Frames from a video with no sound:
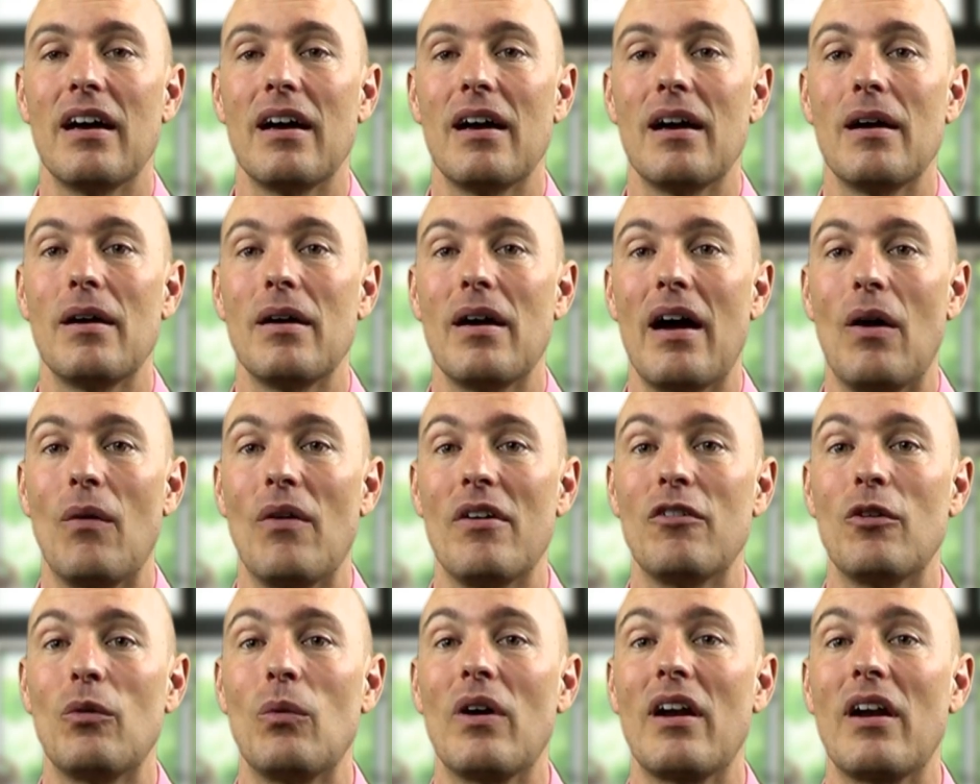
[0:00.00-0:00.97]

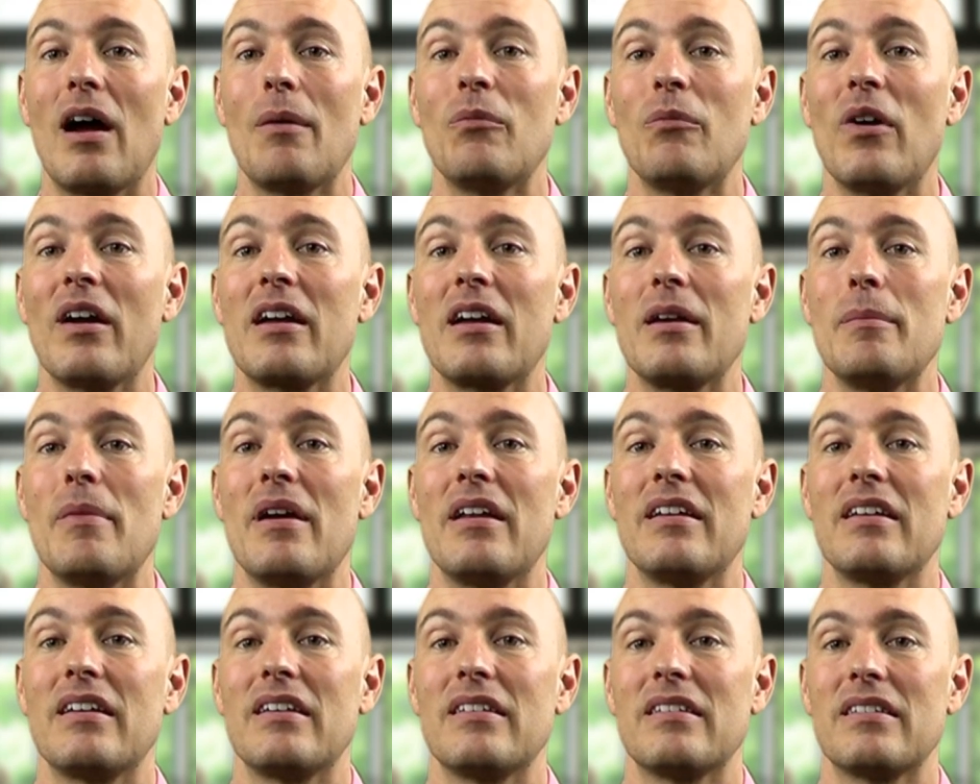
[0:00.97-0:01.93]
However, what I'm
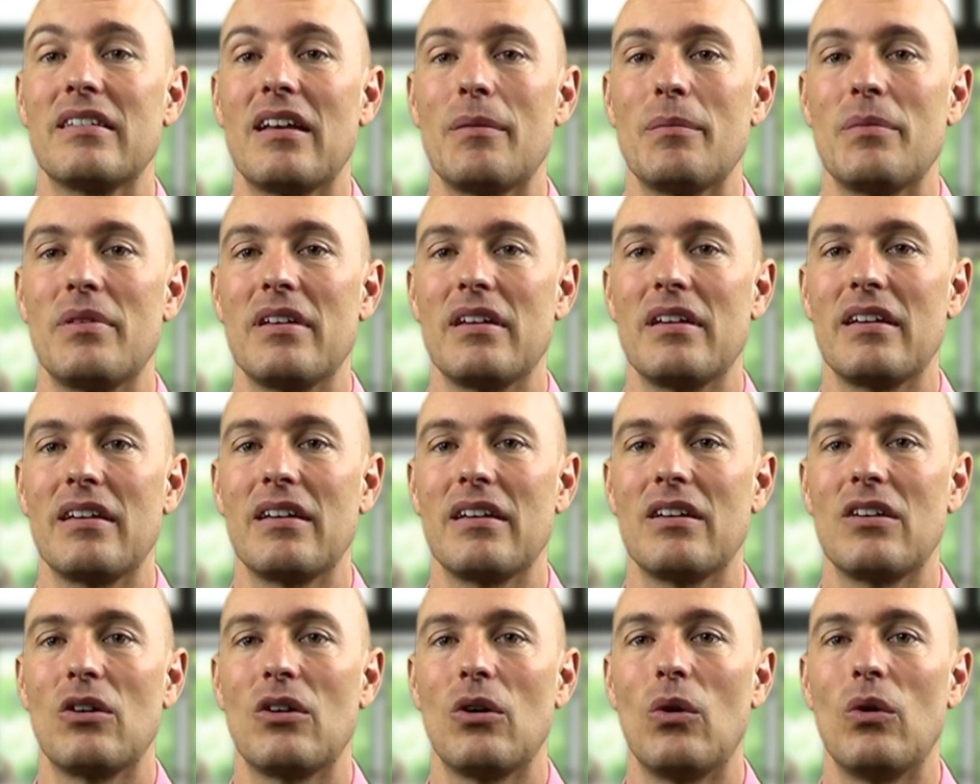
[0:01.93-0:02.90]
recommending is
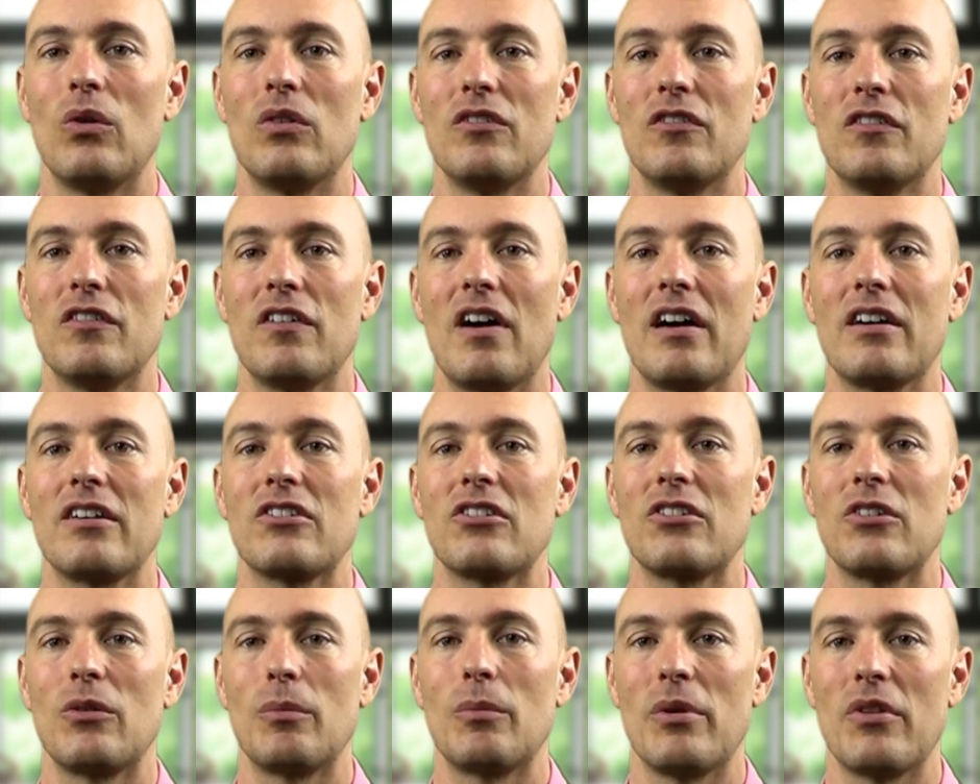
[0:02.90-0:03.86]
something called
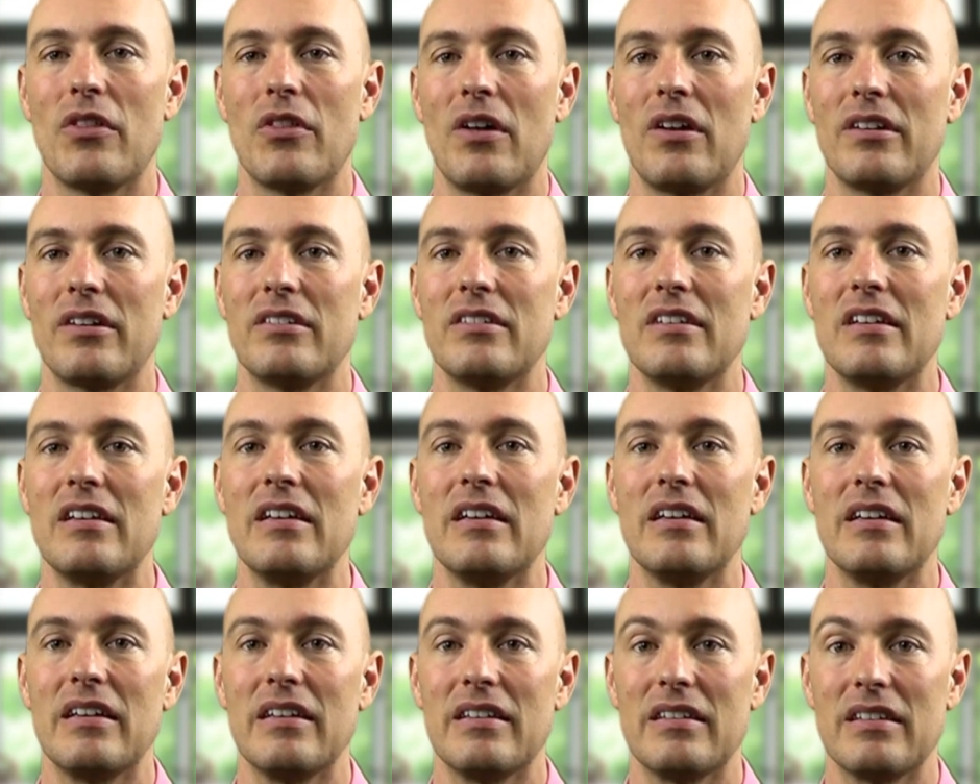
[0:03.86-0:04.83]
functional
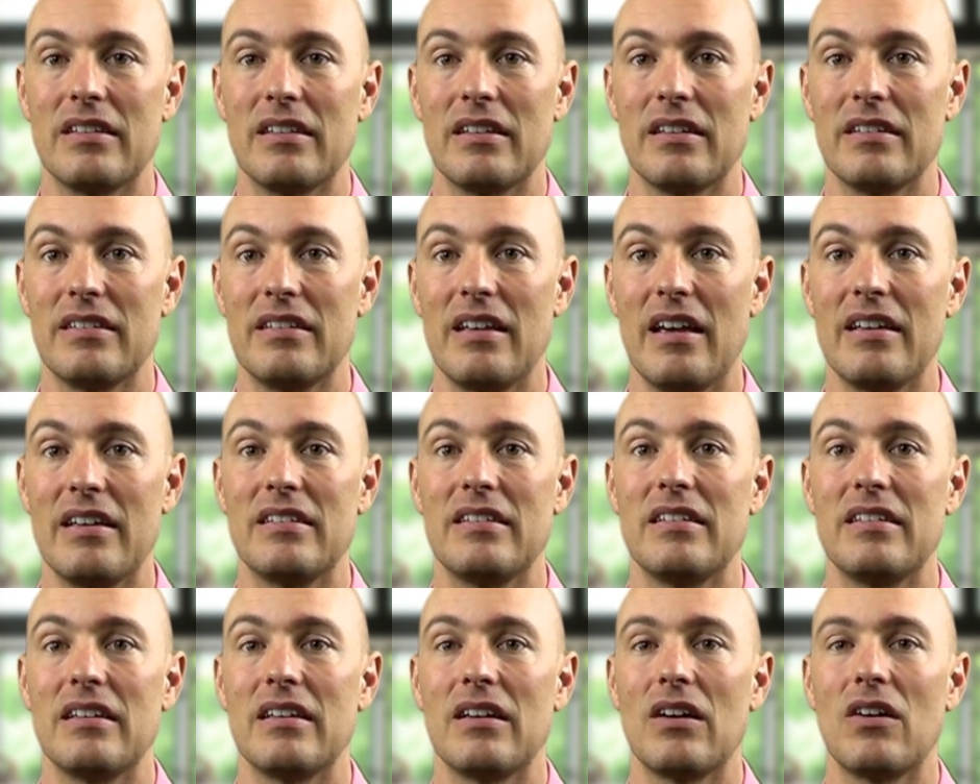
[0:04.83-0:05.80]
pathology. It's the
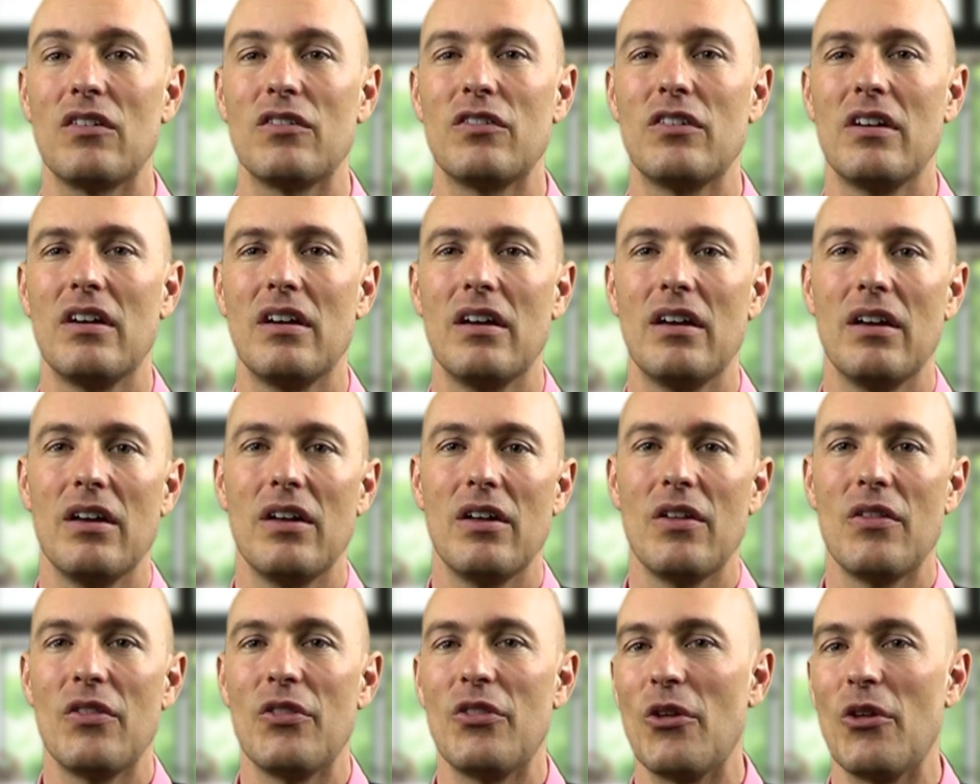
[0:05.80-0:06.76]
testing of
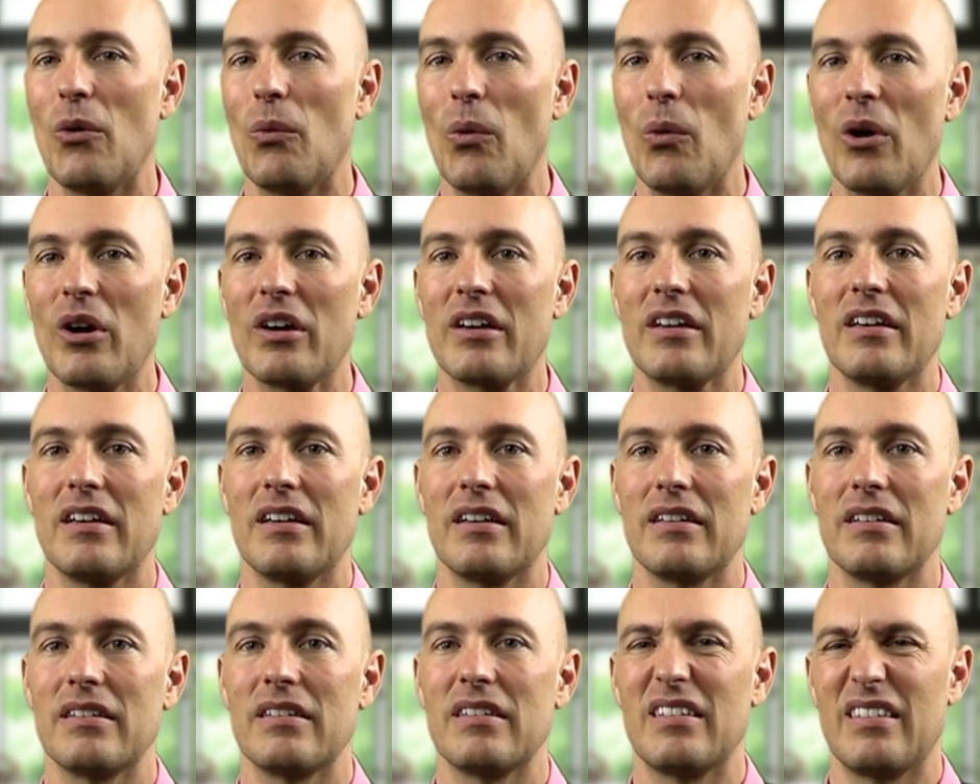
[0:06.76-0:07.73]
the
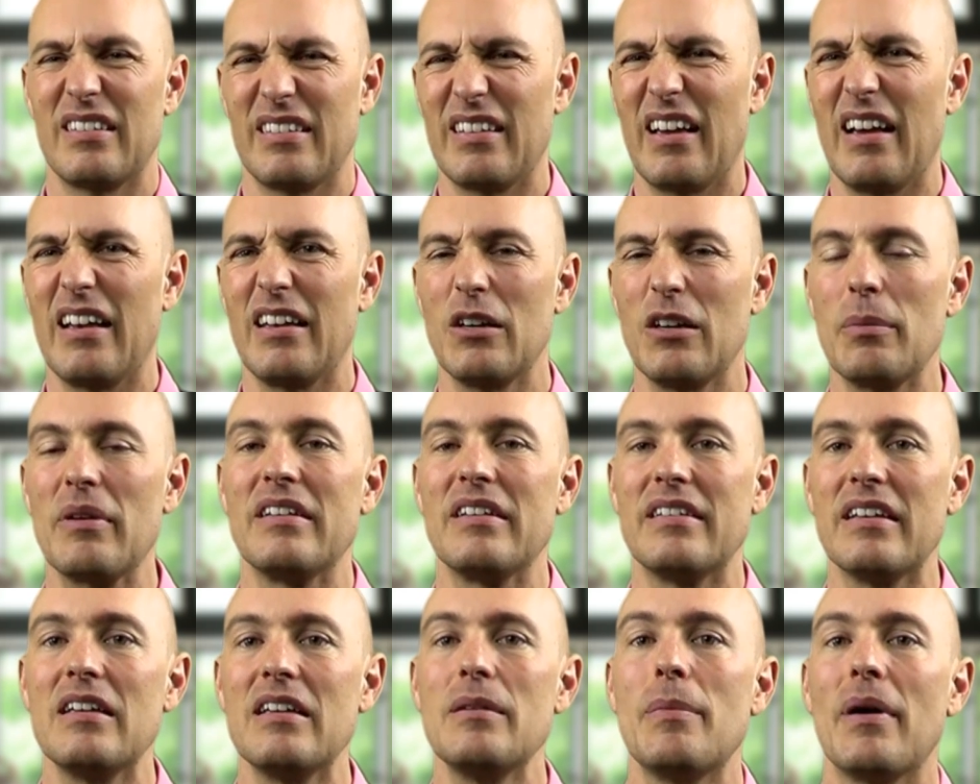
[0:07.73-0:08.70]
workings a little
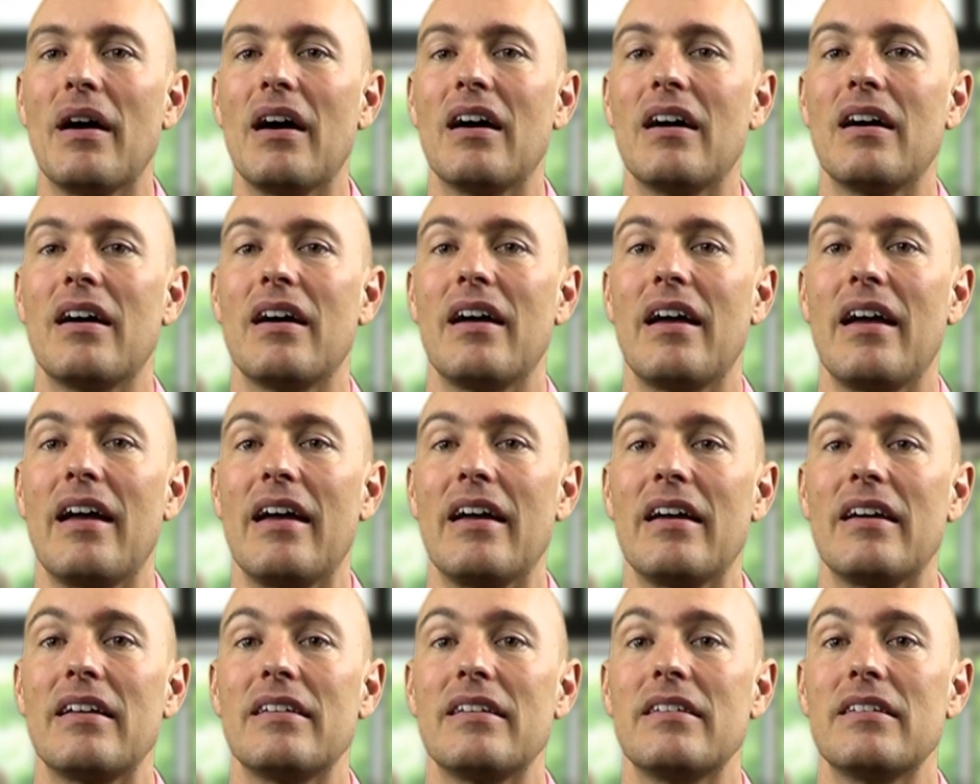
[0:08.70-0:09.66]
bit deeper,
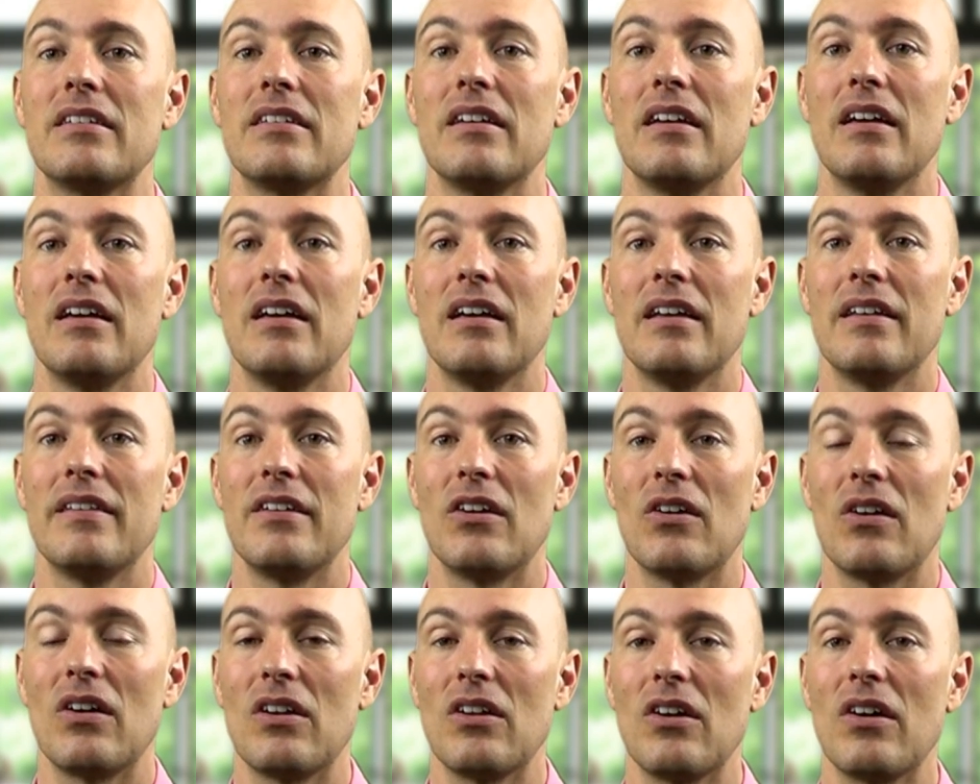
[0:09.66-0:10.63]
and
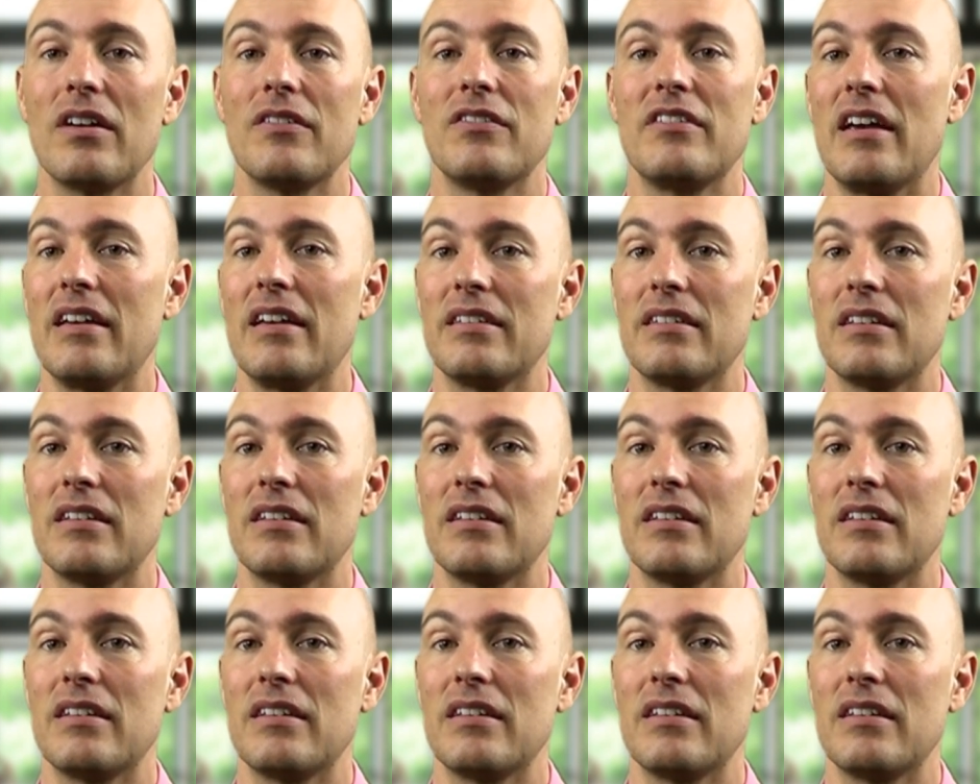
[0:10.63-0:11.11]
there are a lot of